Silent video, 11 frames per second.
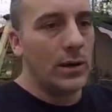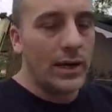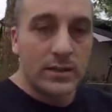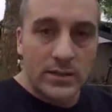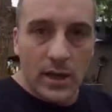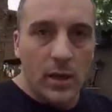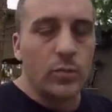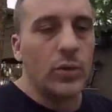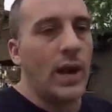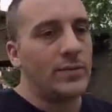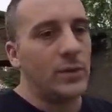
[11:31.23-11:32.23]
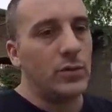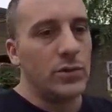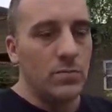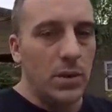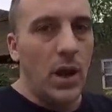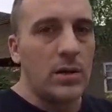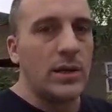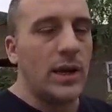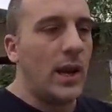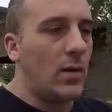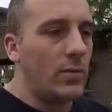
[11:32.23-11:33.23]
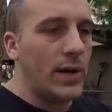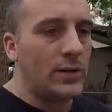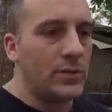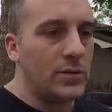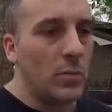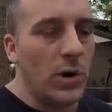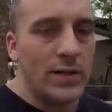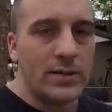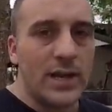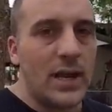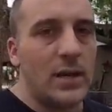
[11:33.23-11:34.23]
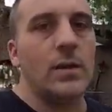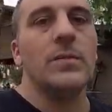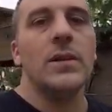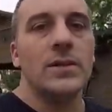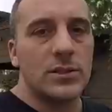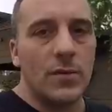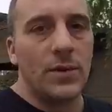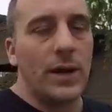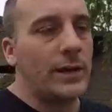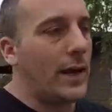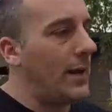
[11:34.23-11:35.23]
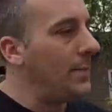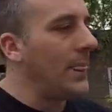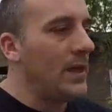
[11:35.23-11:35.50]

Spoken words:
Like I said, we have to do some blocking out. We gotta do some wet sanding, stuff like that.